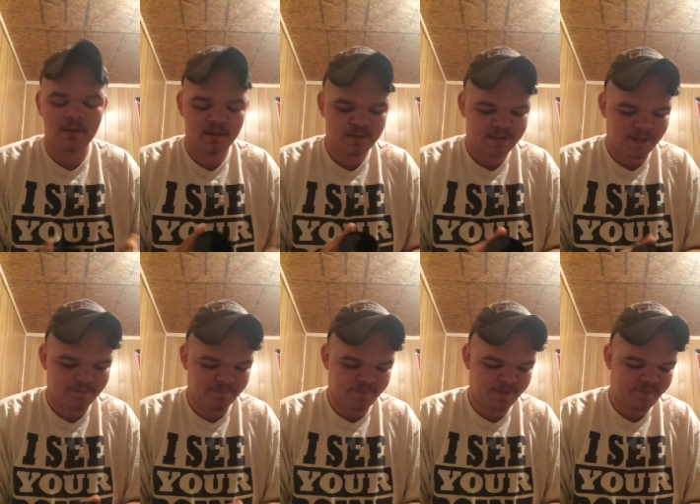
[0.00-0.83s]

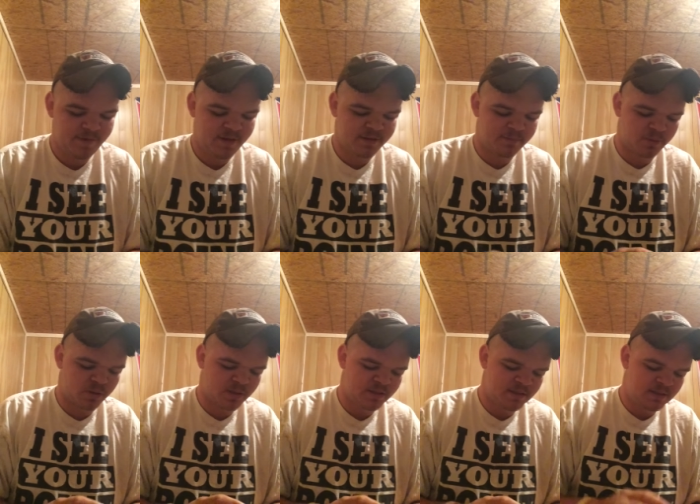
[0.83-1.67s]
7.50 in the
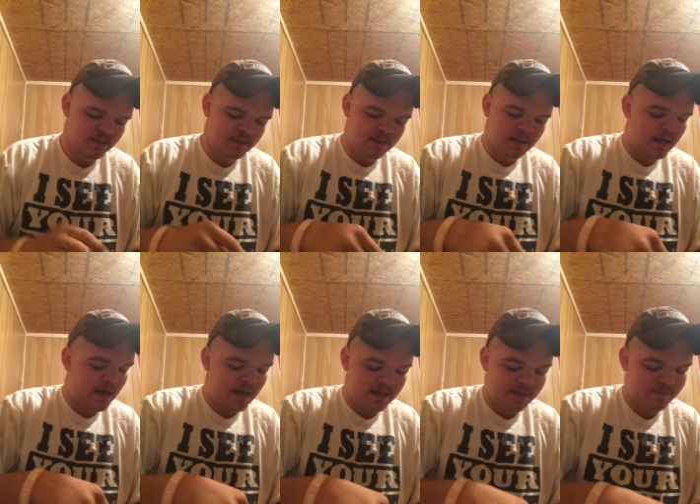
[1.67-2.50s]
morning.
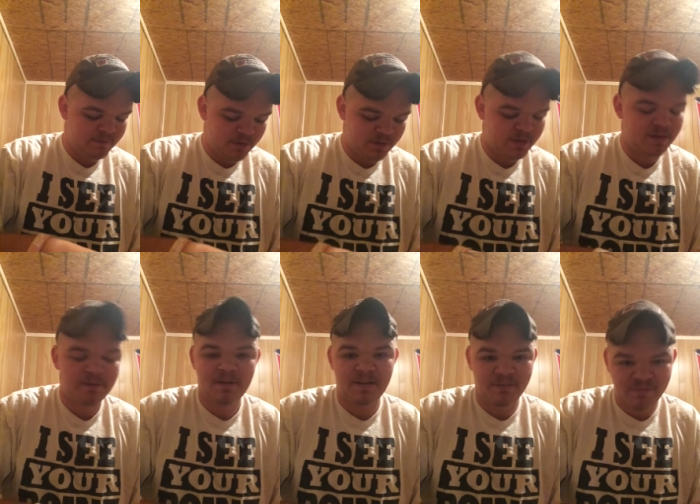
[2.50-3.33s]
I have no idea
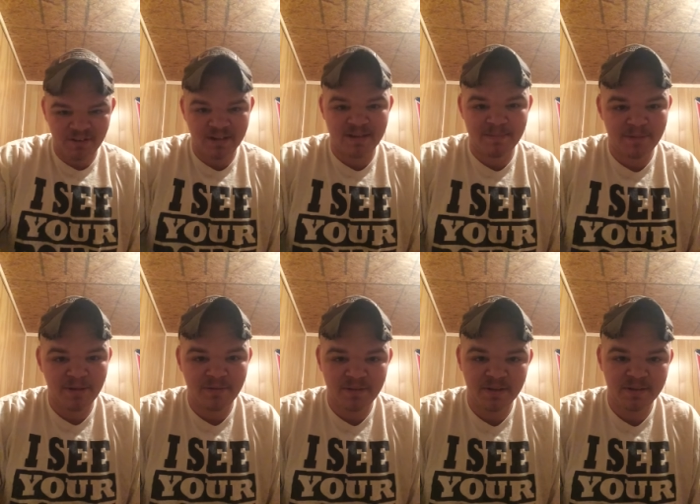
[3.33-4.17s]
what the fuck I'm
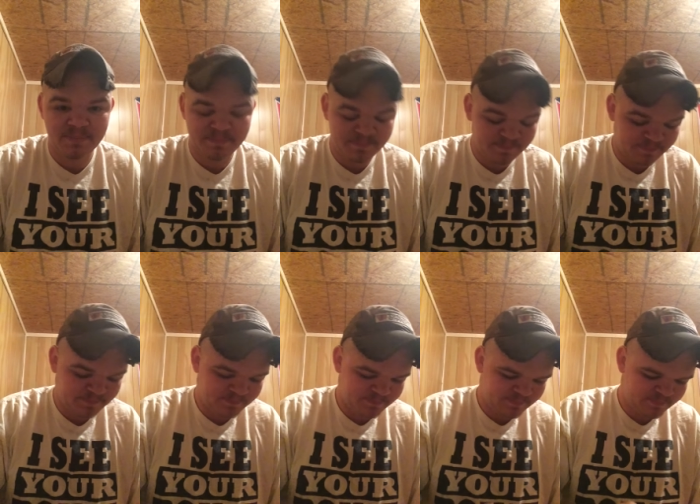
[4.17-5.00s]
doing up.
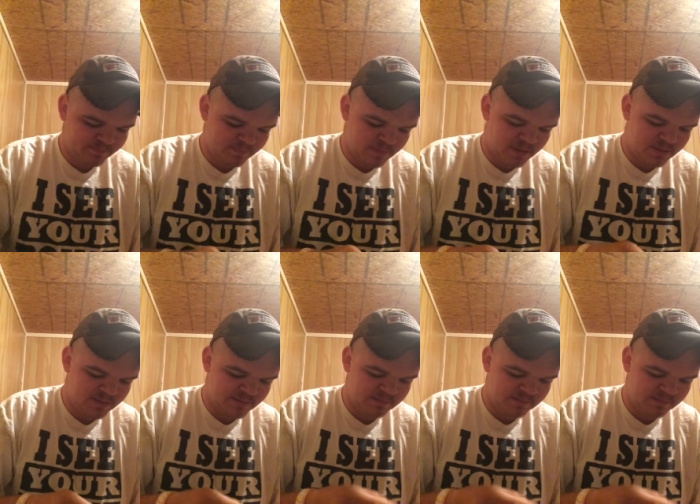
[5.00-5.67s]
But,